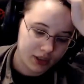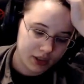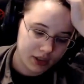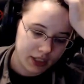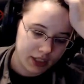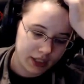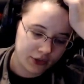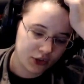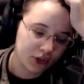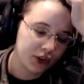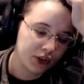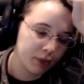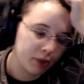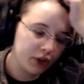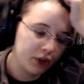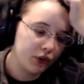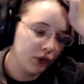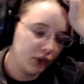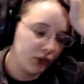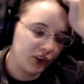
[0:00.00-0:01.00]
It's just a bit
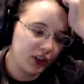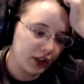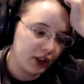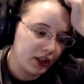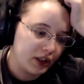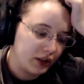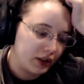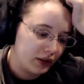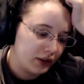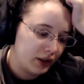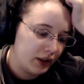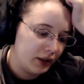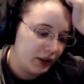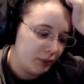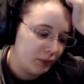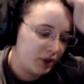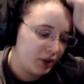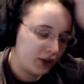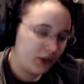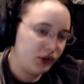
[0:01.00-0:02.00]
too silly, a
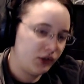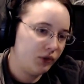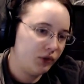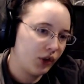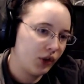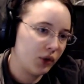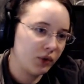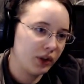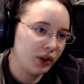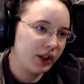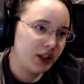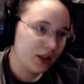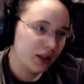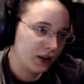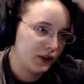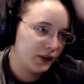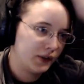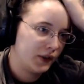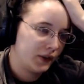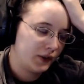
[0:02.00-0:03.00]
bit too tonally
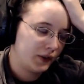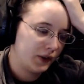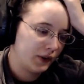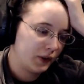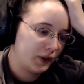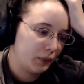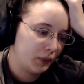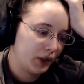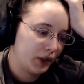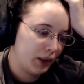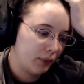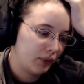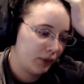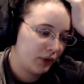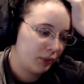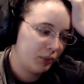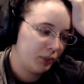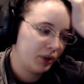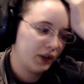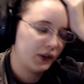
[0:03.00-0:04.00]
inconsistent
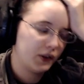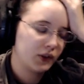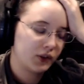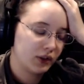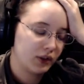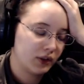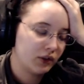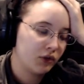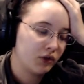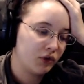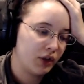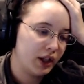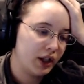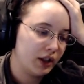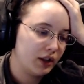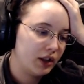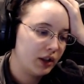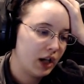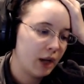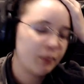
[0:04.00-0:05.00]
sometimes, but it's
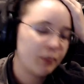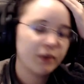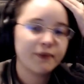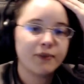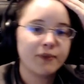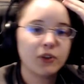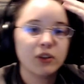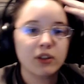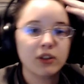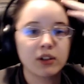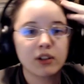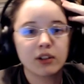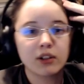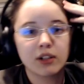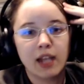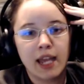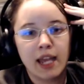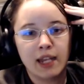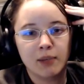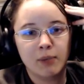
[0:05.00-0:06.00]
great. I
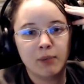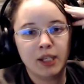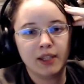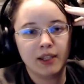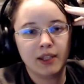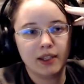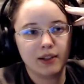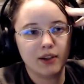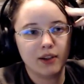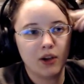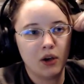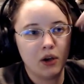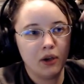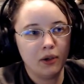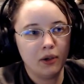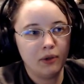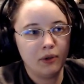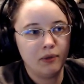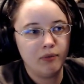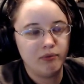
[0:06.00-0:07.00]
prefer anime that
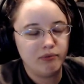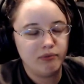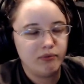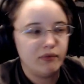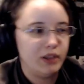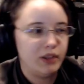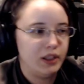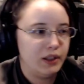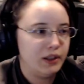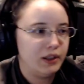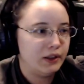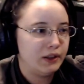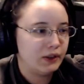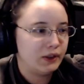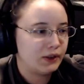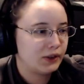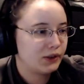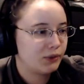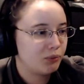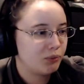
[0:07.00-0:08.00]

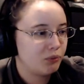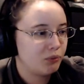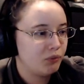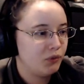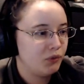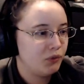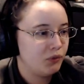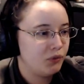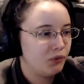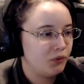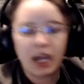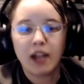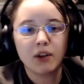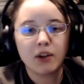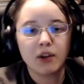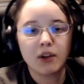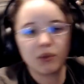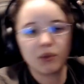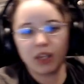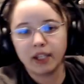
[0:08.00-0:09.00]
is, like, I don't
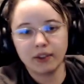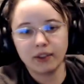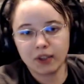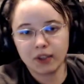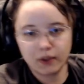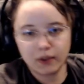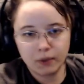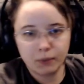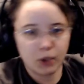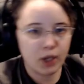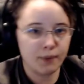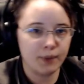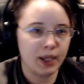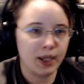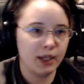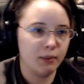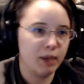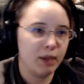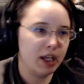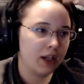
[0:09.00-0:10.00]
like slice of life
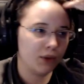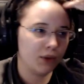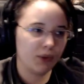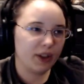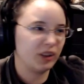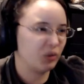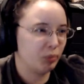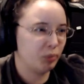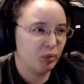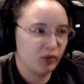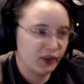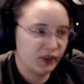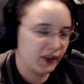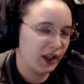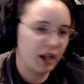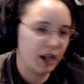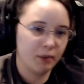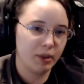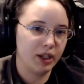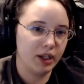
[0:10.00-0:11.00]
anime, I don't like sports
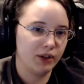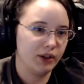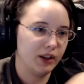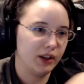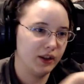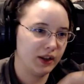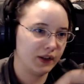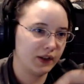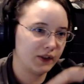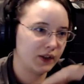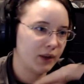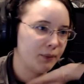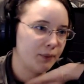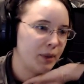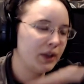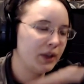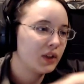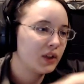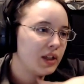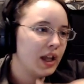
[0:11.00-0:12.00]
anime or any of that stuff.
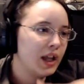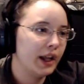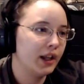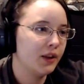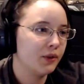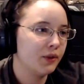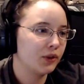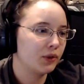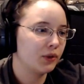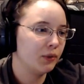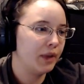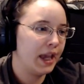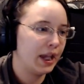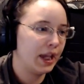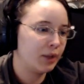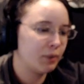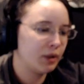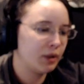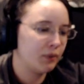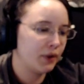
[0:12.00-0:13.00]
Basically, any
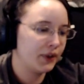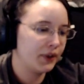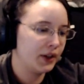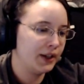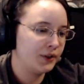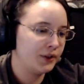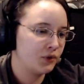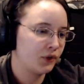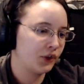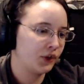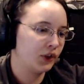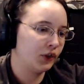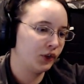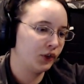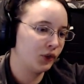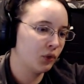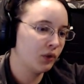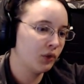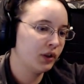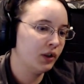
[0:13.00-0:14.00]
anime with an interesting
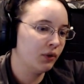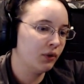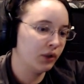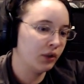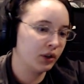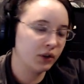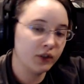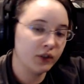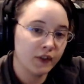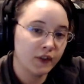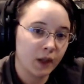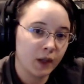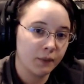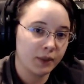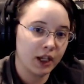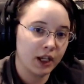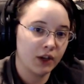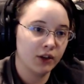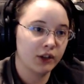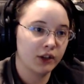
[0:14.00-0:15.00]
story or a good set of
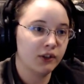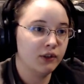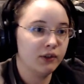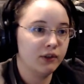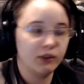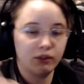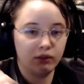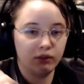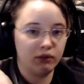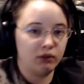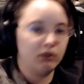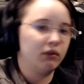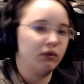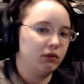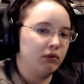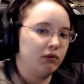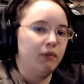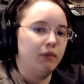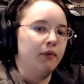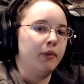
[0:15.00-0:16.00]
characters is
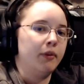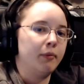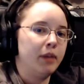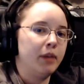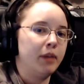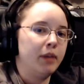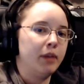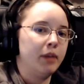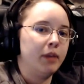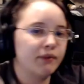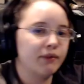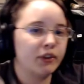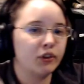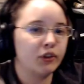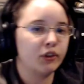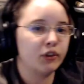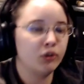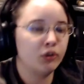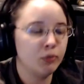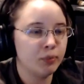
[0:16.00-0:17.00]
great with me. If it's
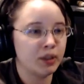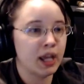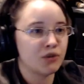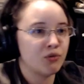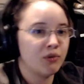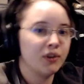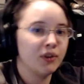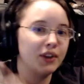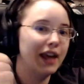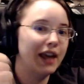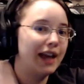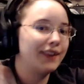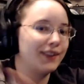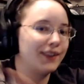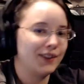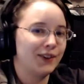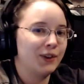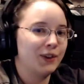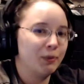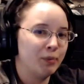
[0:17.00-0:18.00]
supernatural, then that's
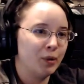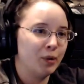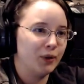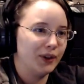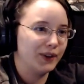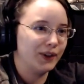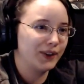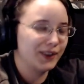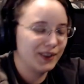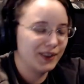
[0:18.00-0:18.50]
just a bonus.